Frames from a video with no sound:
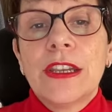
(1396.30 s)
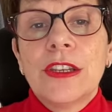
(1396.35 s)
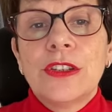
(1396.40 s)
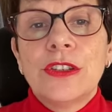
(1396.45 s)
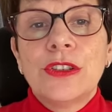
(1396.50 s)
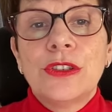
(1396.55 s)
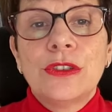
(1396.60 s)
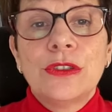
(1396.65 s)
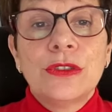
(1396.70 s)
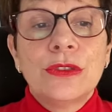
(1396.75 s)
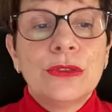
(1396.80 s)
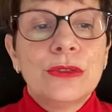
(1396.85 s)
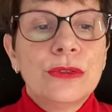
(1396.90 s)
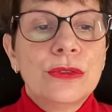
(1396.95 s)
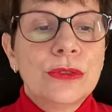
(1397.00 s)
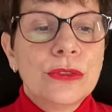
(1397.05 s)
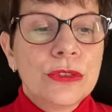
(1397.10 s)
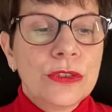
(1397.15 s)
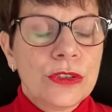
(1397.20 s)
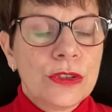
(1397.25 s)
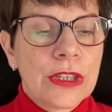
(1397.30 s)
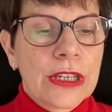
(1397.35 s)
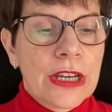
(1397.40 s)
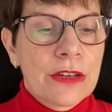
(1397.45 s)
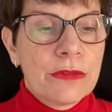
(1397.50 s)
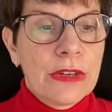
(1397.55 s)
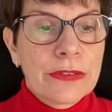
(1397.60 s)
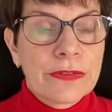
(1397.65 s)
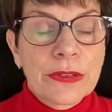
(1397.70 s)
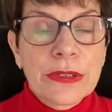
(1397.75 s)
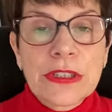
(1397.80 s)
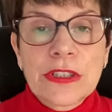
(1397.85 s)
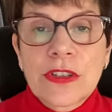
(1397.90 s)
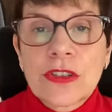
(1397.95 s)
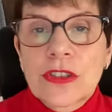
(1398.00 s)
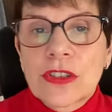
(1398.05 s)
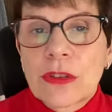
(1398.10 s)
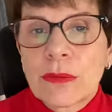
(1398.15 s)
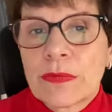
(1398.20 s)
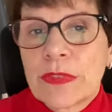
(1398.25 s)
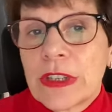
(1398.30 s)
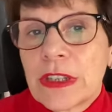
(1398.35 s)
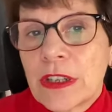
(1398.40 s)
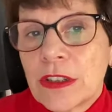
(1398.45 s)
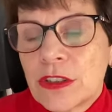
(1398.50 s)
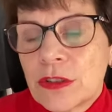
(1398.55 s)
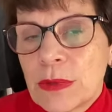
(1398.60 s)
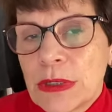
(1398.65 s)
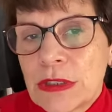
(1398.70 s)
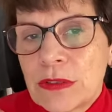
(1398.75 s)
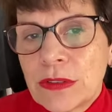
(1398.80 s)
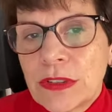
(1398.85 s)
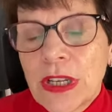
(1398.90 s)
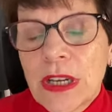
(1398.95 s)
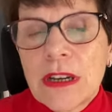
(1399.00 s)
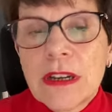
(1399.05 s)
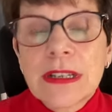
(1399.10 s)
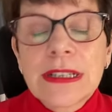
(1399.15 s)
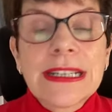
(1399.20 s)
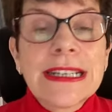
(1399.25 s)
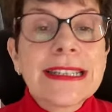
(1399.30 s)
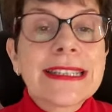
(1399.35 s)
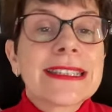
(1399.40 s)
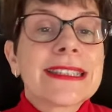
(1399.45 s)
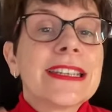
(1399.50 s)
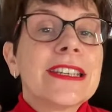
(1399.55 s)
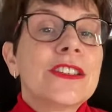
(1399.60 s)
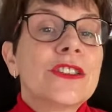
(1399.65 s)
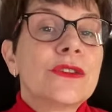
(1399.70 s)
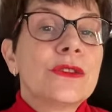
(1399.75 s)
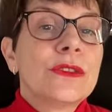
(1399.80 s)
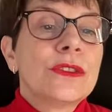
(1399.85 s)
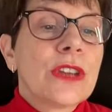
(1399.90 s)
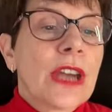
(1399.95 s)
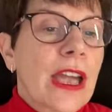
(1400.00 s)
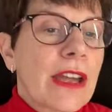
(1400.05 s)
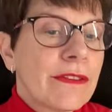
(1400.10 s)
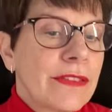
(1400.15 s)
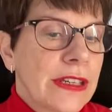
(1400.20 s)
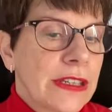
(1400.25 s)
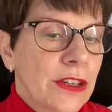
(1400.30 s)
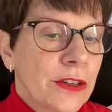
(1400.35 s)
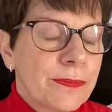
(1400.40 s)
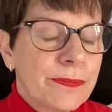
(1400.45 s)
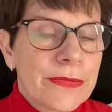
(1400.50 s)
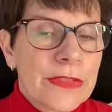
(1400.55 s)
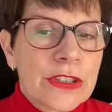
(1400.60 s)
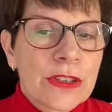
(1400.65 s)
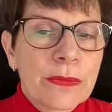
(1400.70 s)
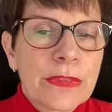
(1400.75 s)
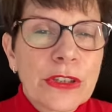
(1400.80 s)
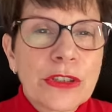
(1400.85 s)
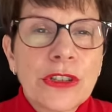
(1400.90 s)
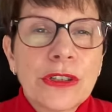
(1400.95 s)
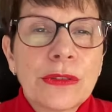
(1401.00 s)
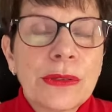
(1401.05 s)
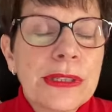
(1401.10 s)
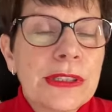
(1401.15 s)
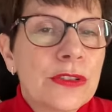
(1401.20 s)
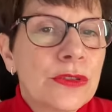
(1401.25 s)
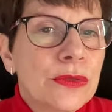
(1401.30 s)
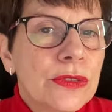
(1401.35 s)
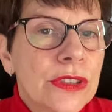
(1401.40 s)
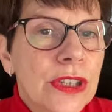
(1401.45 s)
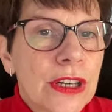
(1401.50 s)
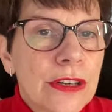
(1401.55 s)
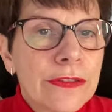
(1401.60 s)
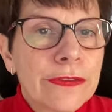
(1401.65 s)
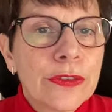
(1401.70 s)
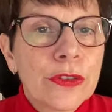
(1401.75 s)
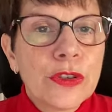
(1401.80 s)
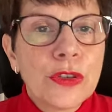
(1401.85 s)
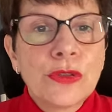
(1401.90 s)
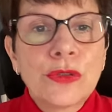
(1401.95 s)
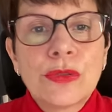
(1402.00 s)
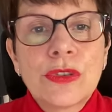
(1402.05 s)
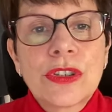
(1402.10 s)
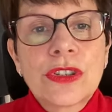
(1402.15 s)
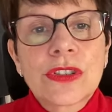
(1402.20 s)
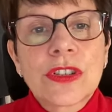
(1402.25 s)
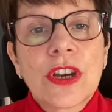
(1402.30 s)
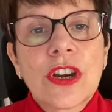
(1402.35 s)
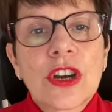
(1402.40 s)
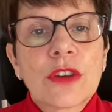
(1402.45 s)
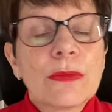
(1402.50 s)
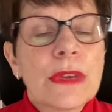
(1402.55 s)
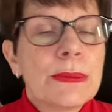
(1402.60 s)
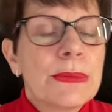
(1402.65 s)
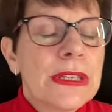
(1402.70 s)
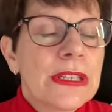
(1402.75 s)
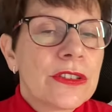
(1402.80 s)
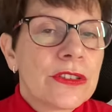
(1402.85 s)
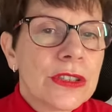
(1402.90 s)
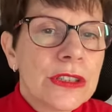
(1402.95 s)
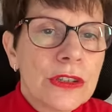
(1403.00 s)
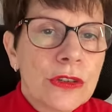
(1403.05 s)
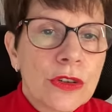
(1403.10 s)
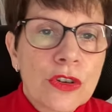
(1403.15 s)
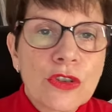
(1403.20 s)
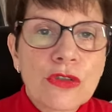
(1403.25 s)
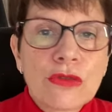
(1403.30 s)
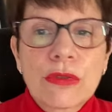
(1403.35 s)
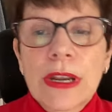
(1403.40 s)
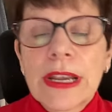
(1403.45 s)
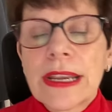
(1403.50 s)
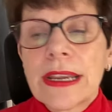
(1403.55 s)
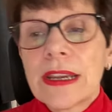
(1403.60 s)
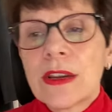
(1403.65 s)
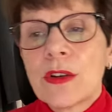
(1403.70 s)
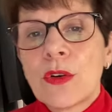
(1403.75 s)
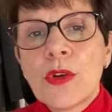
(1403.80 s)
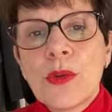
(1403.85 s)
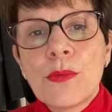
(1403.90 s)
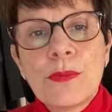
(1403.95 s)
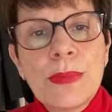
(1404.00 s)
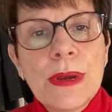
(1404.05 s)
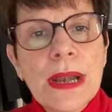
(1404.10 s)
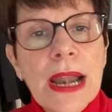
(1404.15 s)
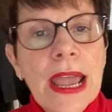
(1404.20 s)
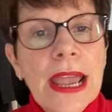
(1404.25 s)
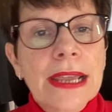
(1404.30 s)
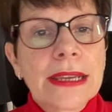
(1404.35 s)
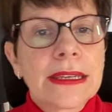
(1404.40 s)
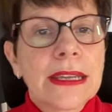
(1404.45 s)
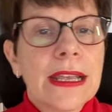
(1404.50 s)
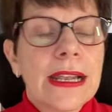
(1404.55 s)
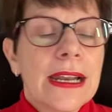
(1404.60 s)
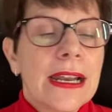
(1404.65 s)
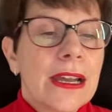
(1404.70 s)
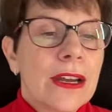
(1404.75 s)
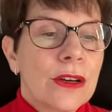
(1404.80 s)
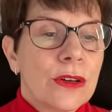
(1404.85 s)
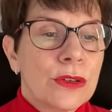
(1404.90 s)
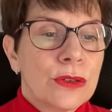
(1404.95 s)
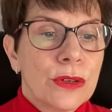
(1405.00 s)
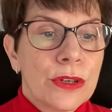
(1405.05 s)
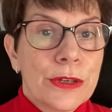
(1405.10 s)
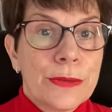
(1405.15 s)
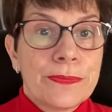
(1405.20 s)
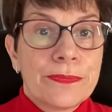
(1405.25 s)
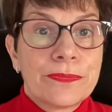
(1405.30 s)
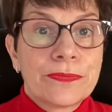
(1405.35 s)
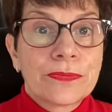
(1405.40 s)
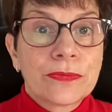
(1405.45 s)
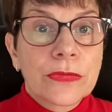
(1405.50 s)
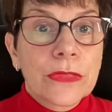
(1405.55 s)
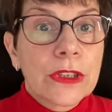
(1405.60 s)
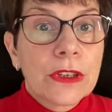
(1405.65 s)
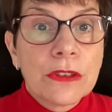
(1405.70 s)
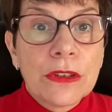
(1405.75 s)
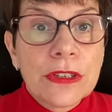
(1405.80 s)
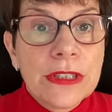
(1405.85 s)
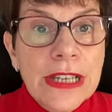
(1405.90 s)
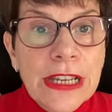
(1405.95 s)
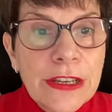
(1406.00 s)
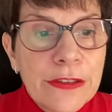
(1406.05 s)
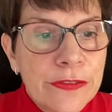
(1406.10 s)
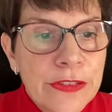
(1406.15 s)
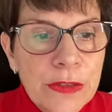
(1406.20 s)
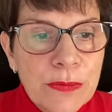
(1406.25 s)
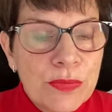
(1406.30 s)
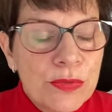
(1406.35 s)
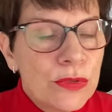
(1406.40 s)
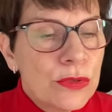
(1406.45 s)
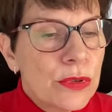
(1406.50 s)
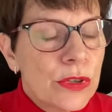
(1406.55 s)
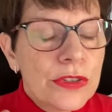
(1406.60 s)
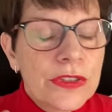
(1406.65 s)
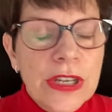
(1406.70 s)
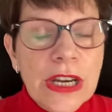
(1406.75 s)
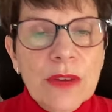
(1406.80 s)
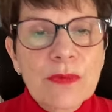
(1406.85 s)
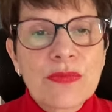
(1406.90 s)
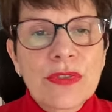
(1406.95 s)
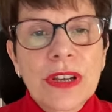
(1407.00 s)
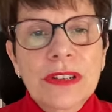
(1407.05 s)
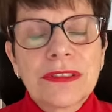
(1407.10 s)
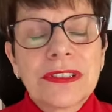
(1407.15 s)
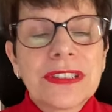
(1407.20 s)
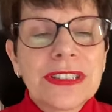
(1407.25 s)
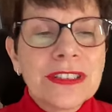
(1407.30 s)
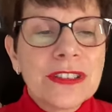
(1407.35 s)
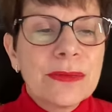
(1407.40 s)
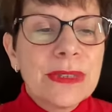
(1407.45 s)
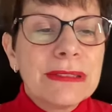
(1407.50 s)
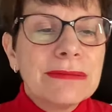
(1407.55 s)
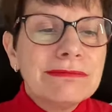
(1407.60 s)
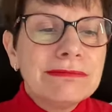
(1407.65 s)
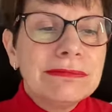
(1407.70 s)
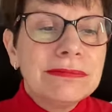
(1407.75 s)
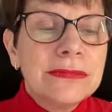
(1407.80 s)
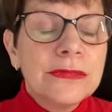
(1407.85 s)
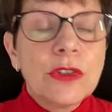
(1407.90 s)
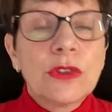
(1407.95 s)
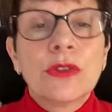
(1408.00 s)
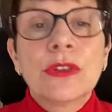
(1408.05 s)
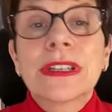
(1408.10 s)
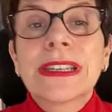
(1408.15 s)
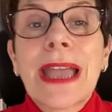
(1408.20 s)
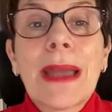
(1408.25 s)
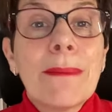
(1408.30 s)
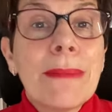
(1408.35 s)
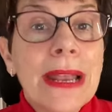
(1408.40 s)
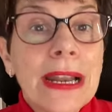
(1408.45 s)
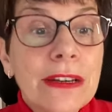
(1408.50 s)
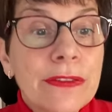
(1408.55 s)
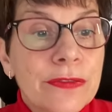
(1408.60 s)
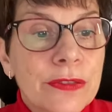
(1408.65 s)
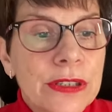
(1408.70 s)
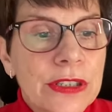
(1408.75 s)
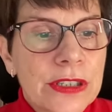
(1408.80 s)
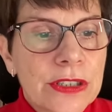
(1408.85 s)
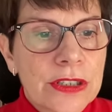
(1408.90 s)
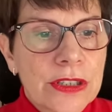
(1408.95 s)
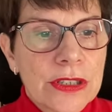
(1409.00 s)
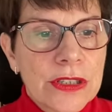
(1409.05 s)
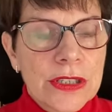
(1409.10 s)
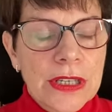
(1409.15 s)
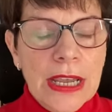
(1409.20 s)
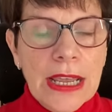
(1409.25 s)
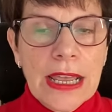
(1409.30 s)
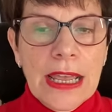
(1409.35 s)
you you can wear for instance something a little bit too dark let's say you you're having um, a, something to be too dark for you to start maybe it's in a gray or a black or um, a navy blue a dark brown you think it's a bit mm, or camel for instance